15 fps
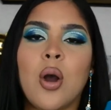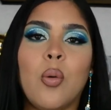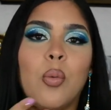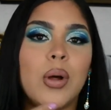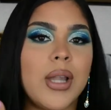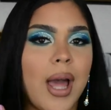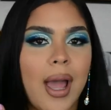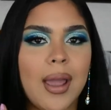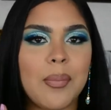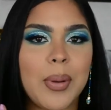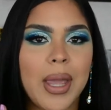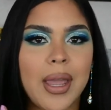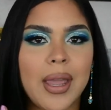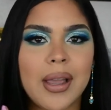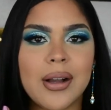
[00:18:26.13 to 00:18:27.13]
Will I
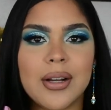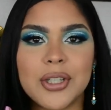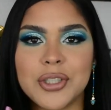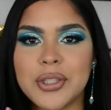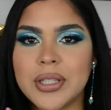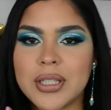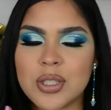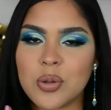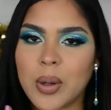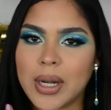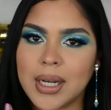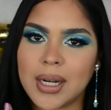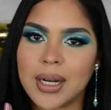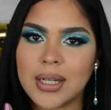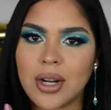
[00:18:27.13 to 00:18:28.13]
pay
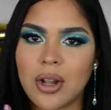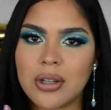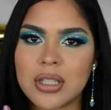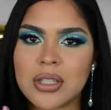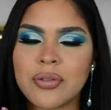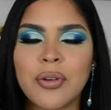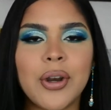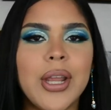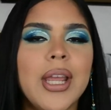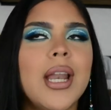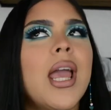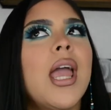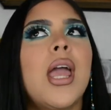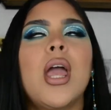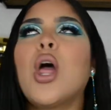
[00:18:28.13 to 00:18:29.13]
$129 for it?
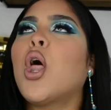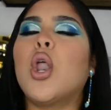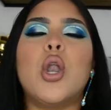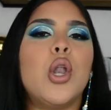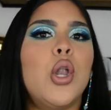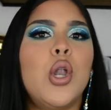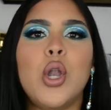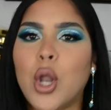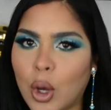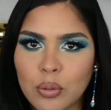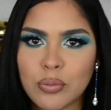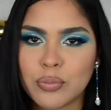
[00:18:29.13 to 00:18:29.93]
No.